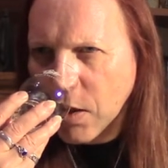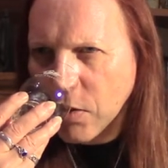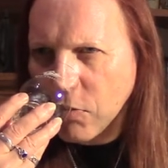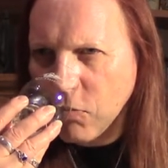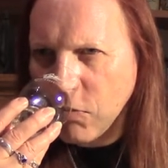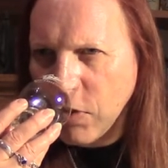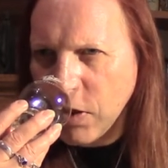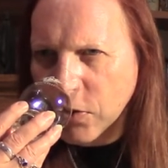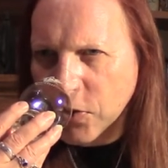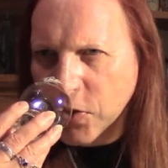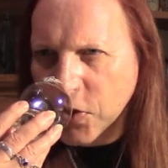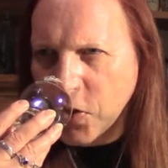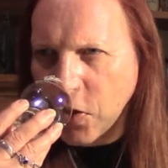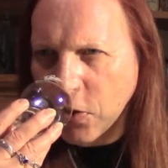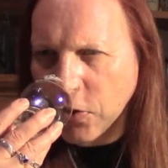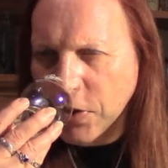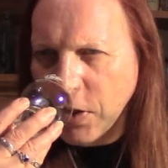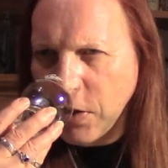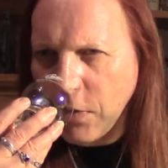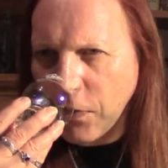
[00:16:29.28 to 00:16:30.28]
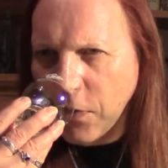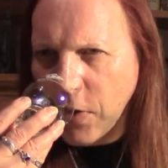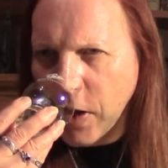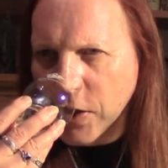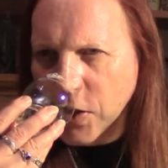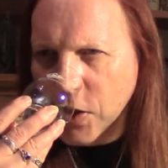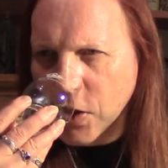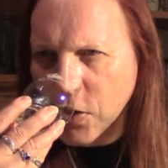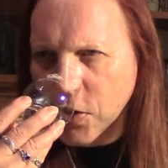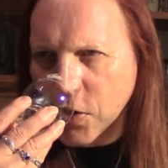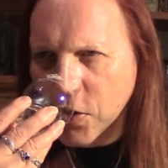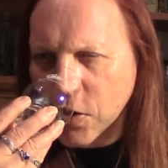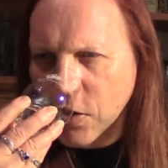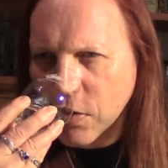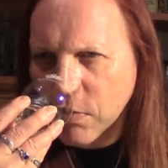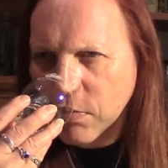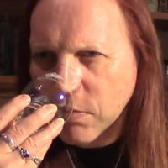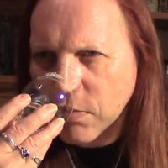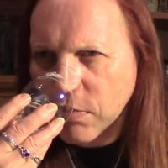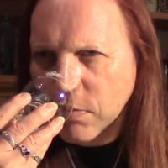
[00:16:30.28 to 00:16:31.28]
real salty freshness.
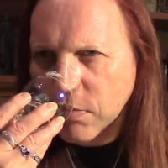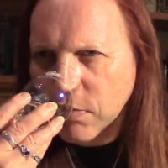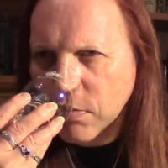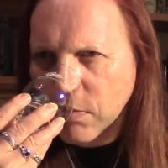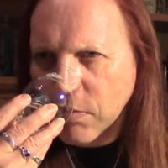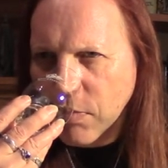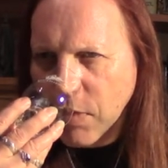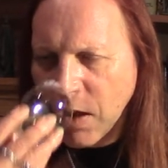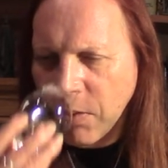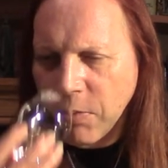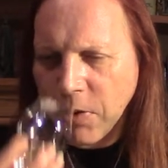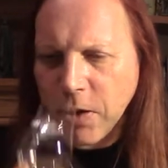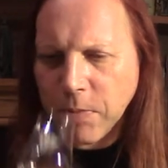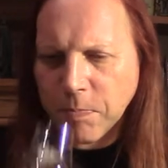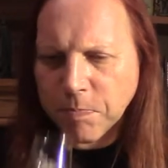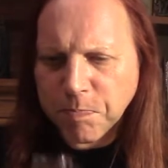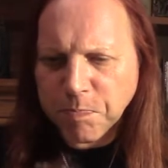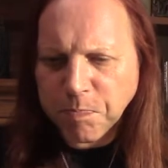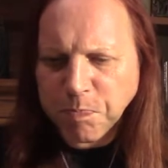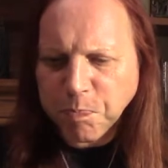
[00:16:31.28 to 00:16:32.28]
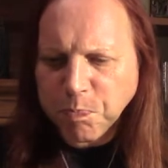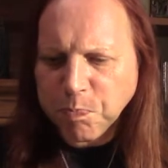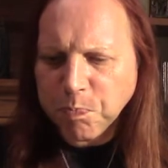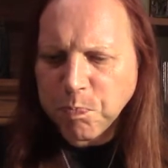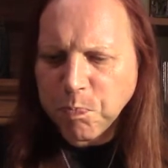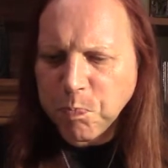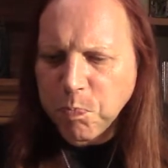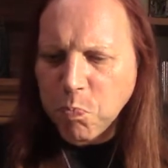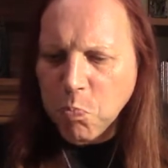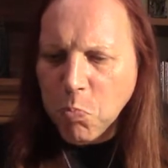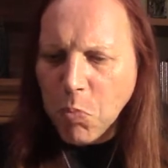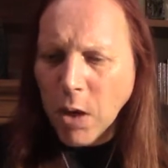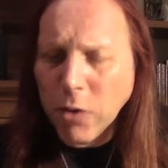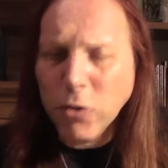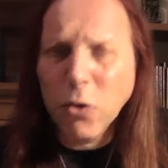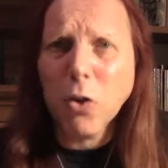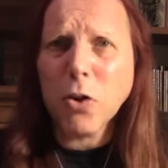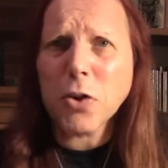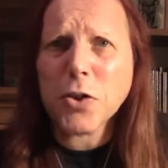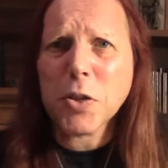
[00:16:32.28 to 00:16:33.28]
I mean,
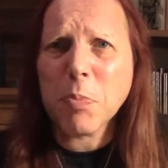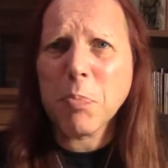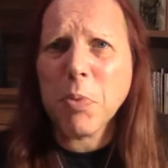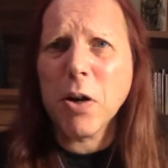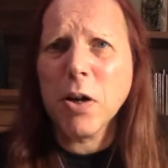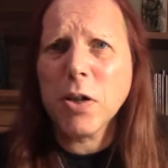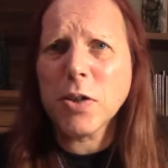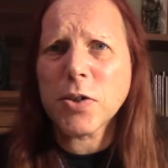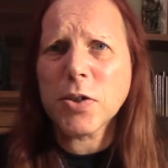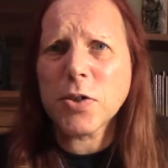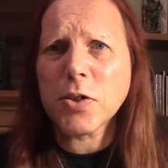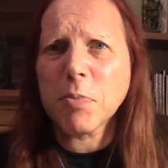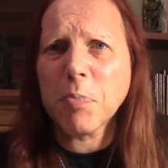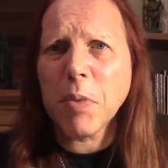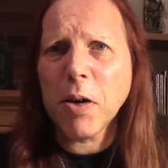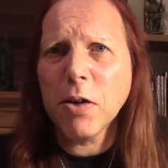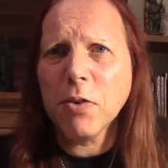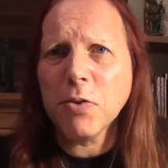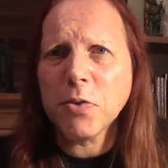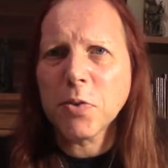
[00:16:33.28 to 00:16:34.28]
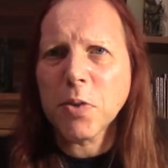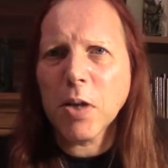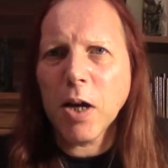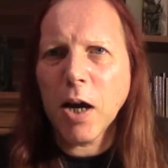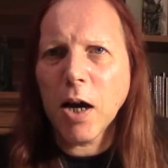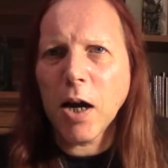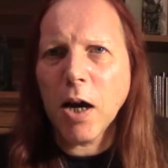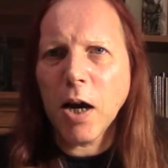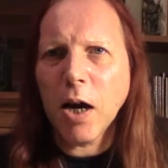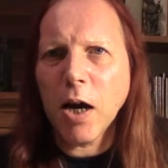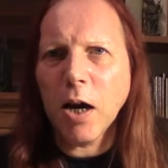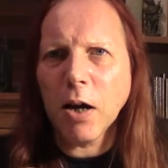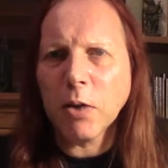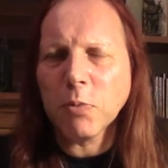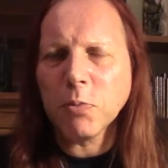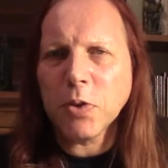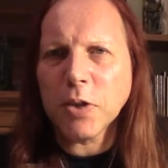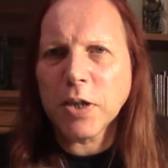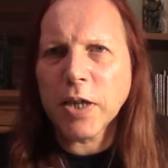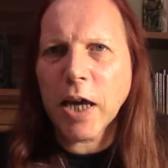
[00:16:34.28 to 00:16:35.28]
not a surprise, I suppose. I
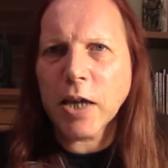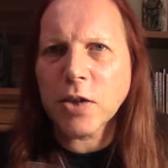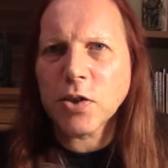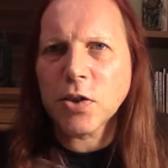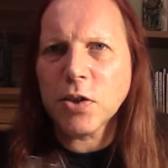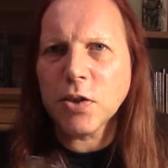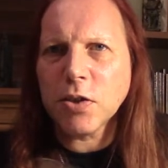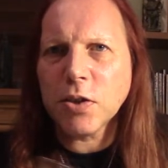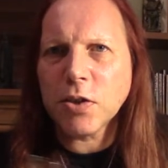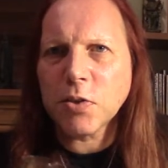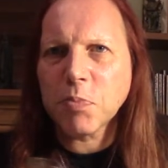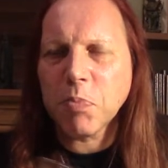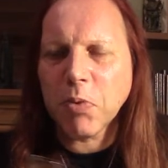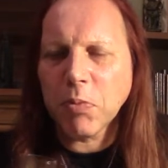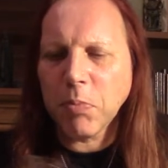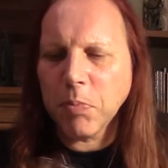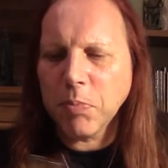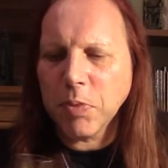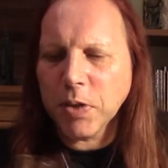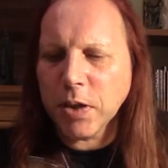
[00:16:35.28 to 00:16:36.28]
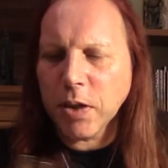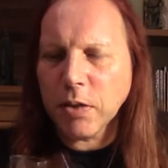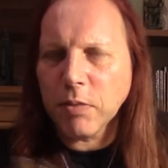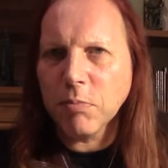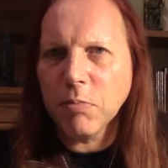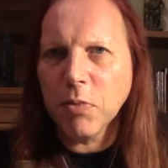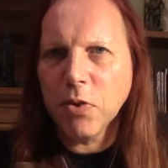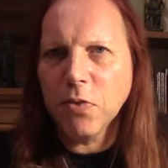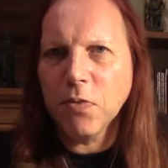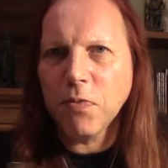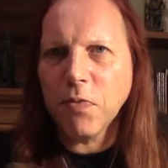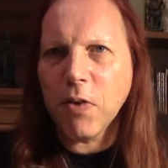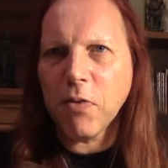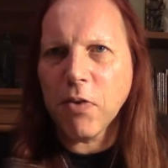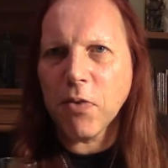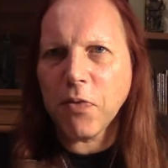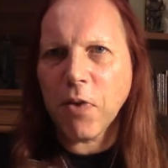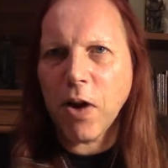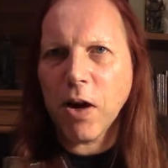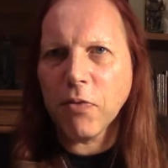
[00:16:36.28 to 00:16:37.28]
would guess that this probably didn't move
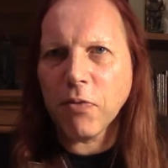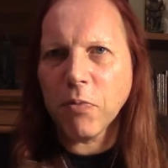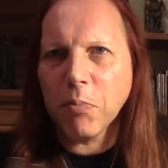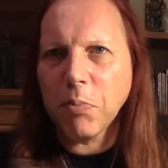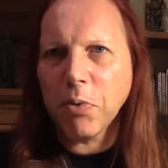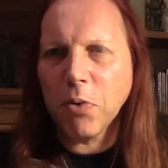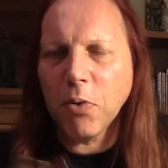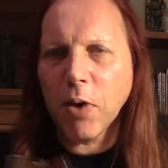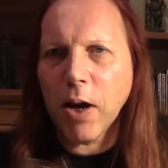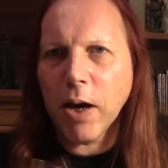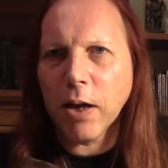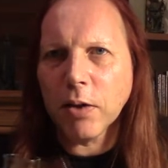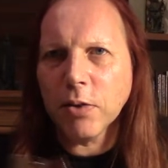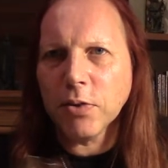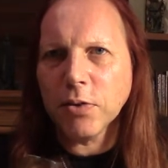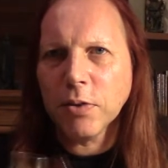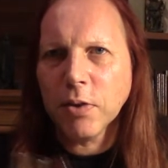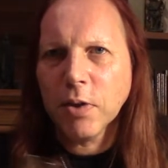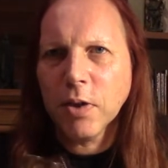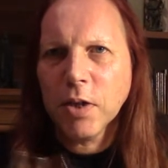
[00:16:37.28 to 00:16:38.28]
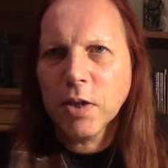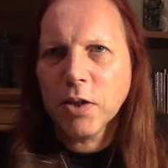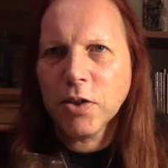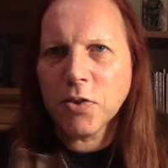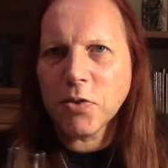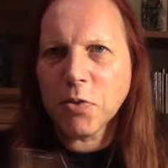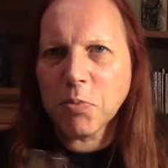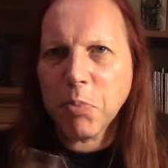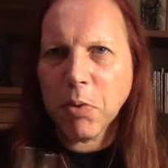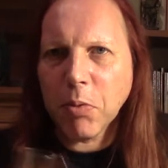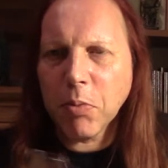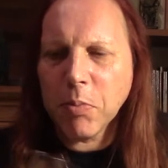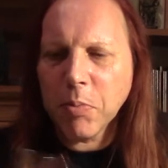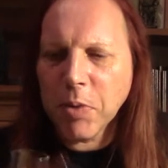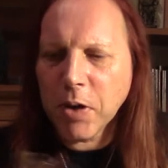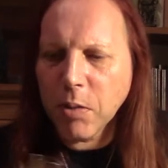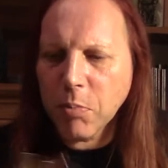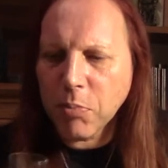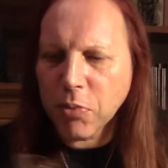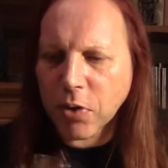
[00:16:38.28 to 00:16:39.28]
very far from Port Ellen. This has probably
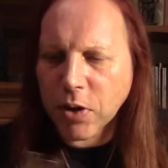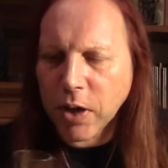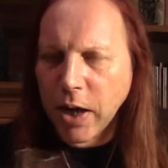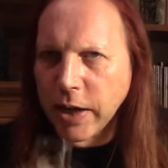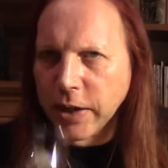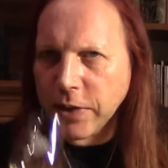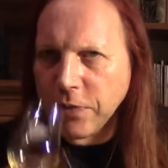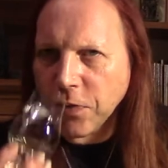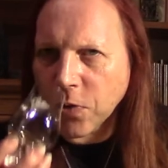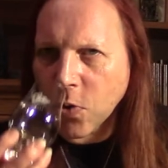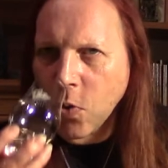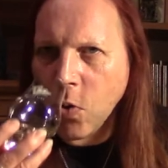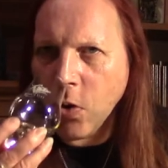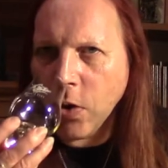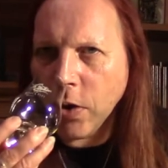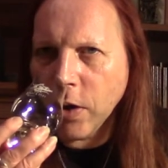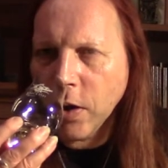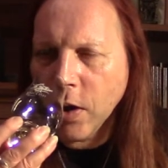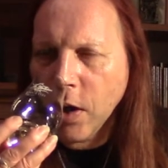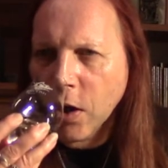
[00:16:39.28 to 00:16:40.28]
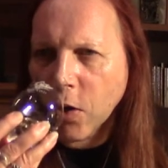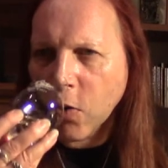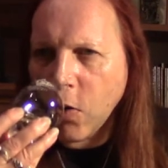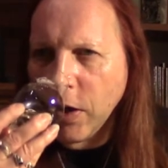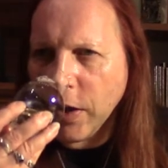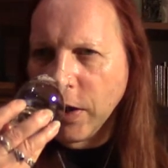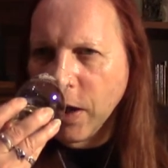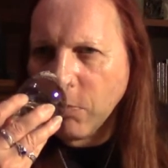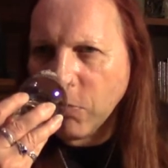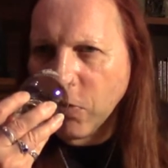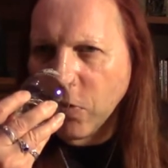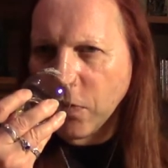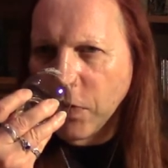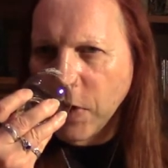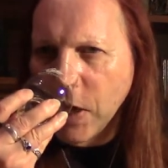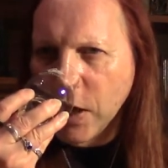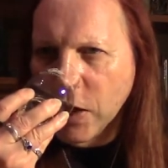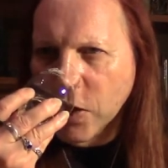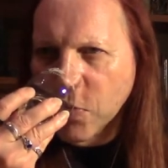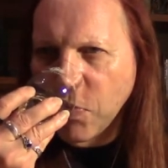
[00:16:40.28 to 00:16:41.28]
been a Brookladdy for quite a number of
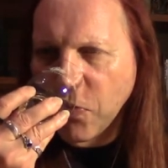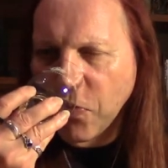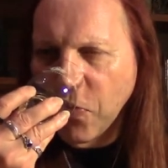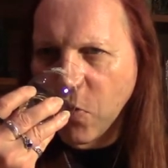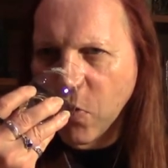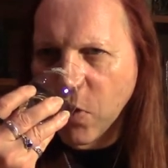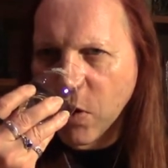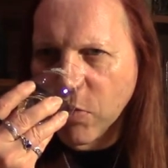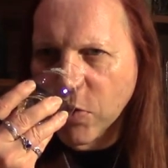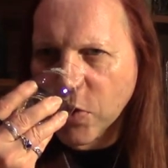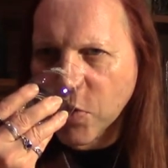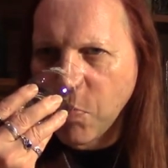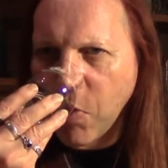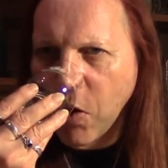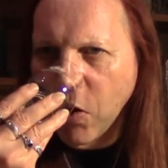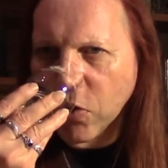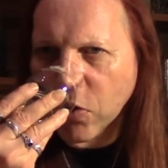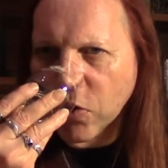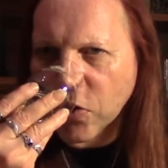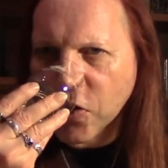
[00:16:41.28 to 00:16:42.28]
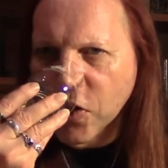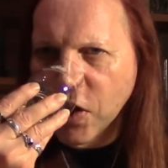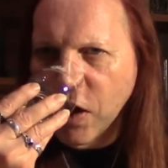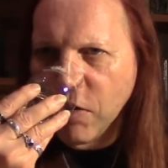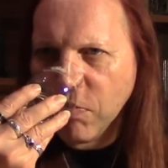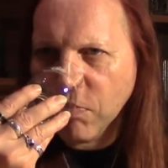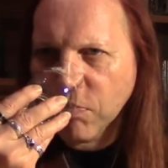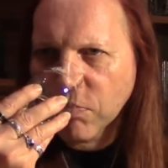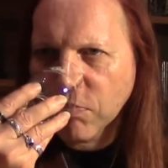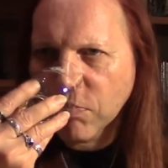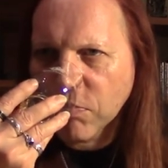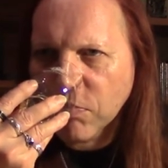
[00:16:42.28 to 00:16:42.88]
years before it was bottled. So